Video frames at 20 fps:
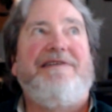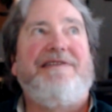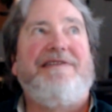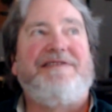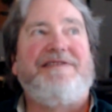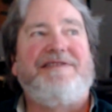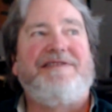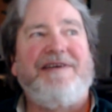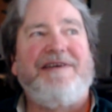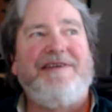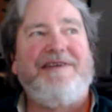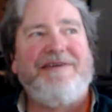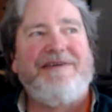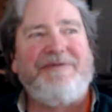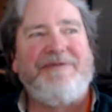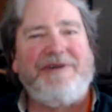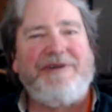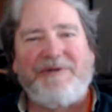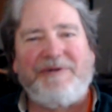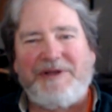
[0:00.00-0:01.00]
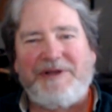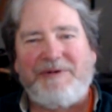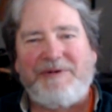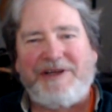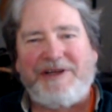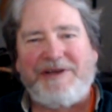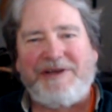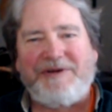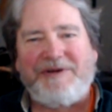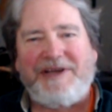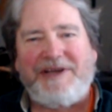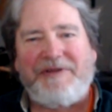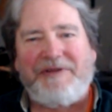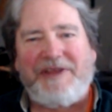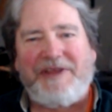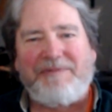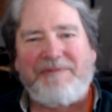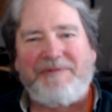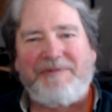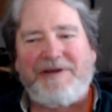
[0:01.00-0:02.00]
That's we don't really want to go down
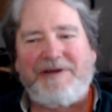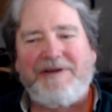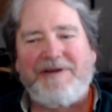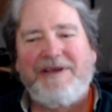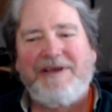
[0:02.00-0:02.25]
that, but